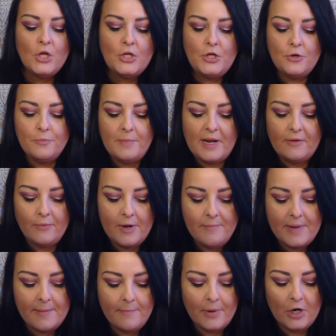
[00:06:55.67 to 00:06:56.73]
You may
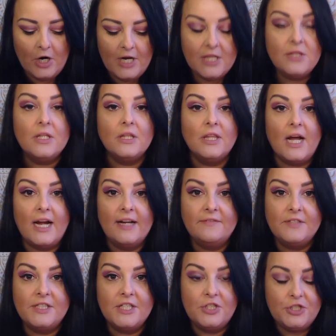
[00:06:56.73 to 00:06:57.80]
remember in the
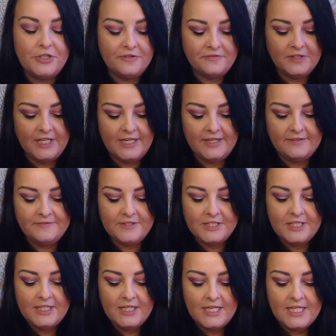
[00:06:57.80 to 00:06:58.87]
lives that you've lived
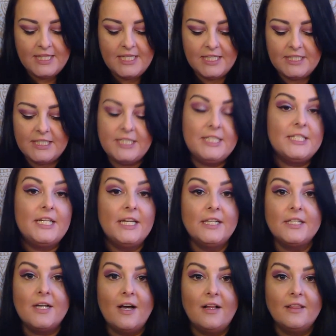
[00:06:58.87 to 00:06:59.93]
that
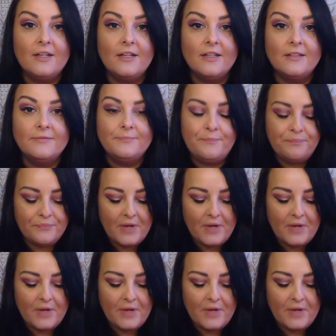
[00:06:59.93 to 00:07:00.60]
skin color,